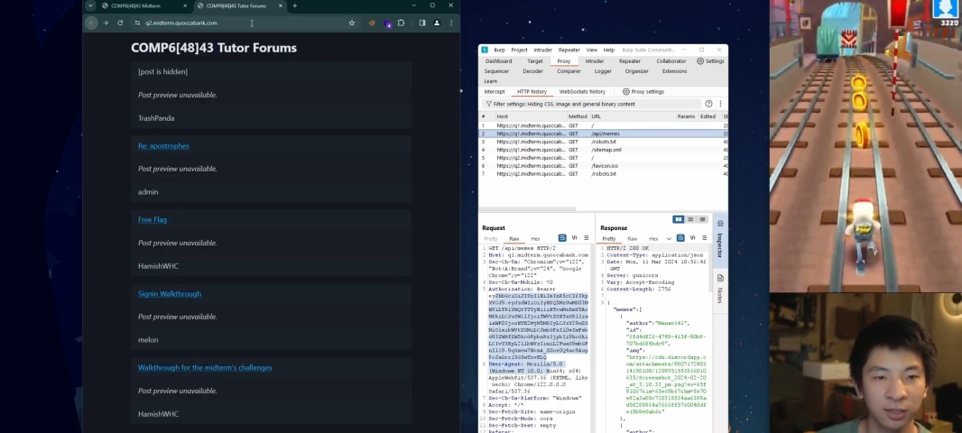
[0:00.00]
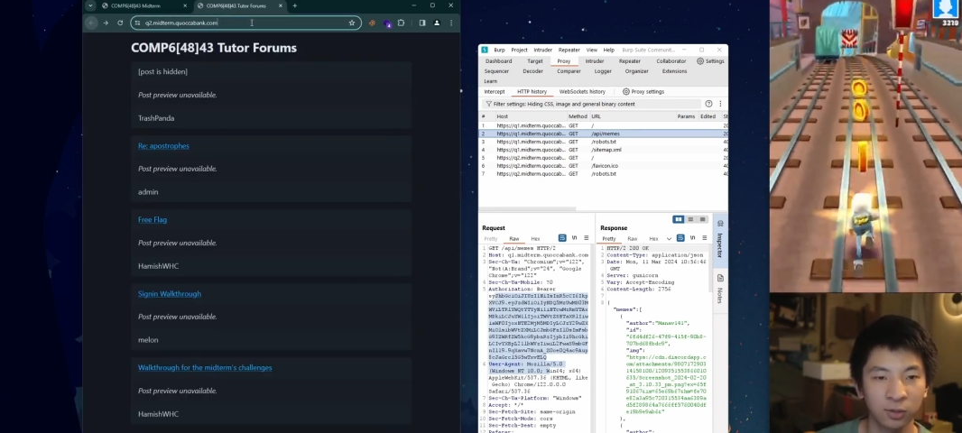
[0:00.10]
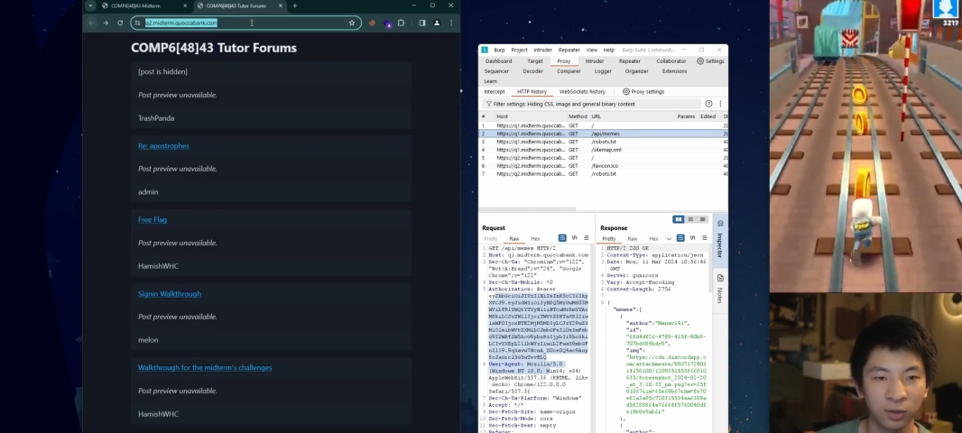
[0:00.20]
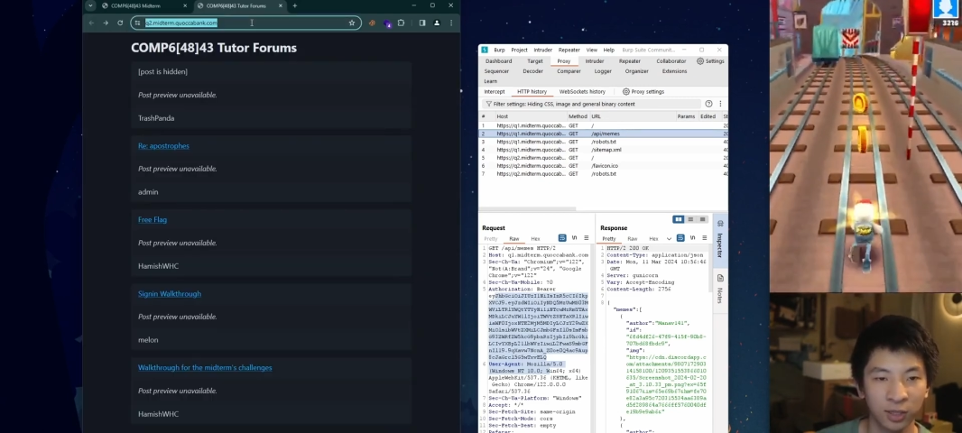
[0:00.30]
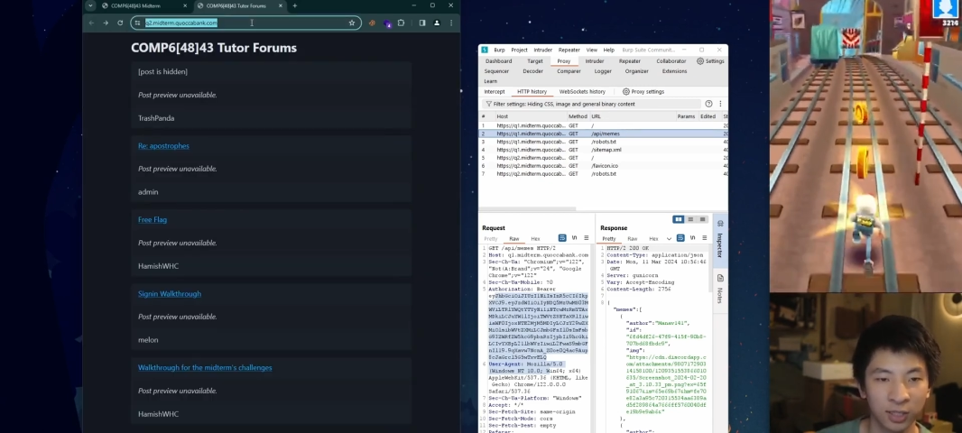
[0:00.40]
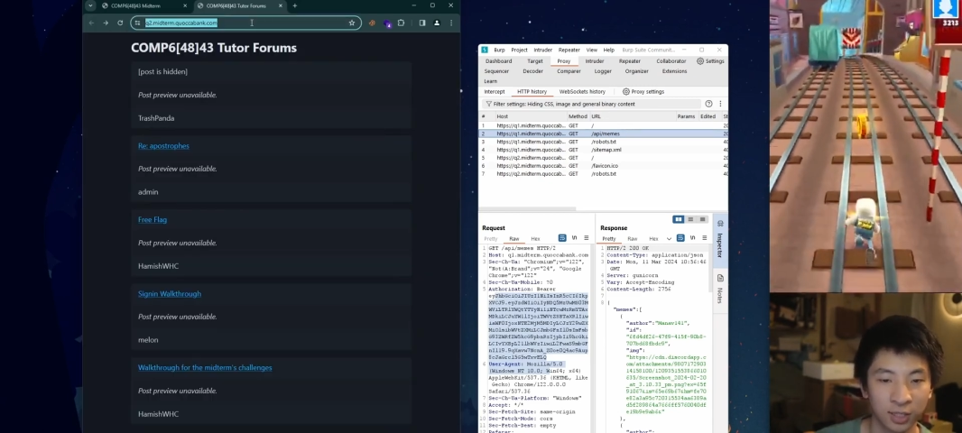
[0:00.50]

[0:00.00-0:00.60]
Let's look at the